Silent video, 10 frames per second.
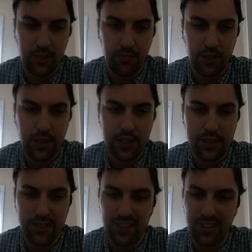Because it
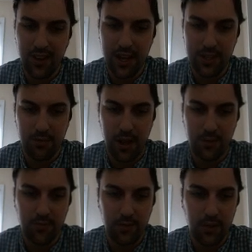solidifies the
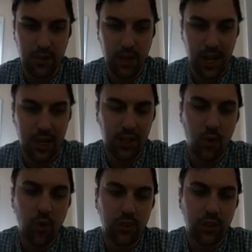bottom. And the
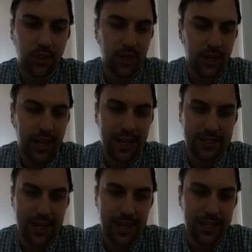corner can't
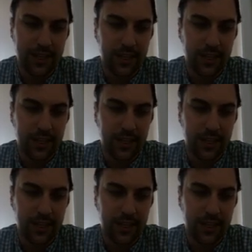die.